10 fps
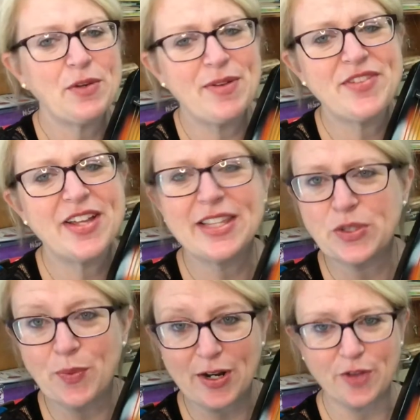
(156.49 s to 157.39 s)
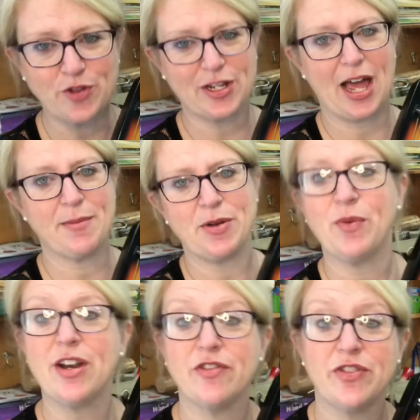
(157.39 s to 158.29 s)
think we've done this one other time in
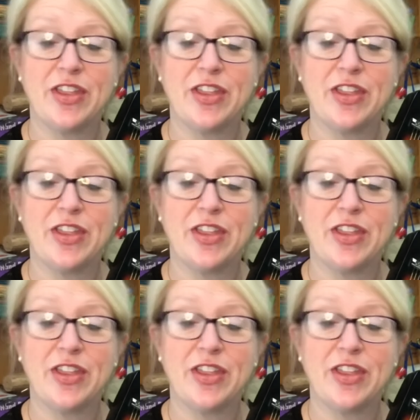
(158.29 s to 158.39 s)
one of